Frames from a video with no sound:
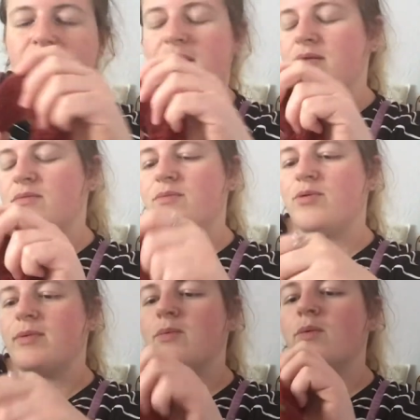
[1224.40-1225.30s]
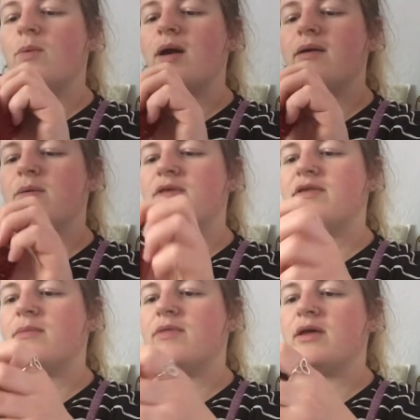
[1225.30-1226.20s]
I probably will wear it with
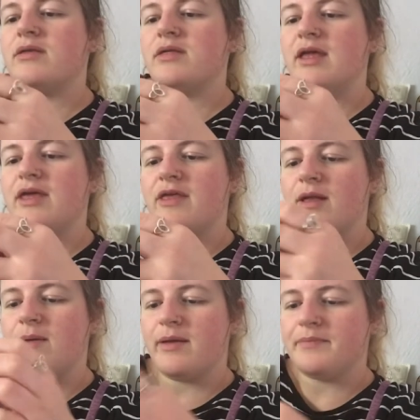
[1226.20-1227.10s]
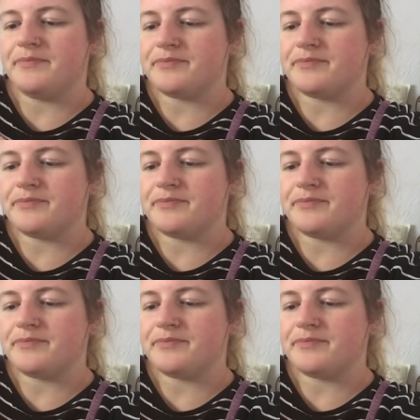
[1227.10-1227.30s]
something underneath anyway.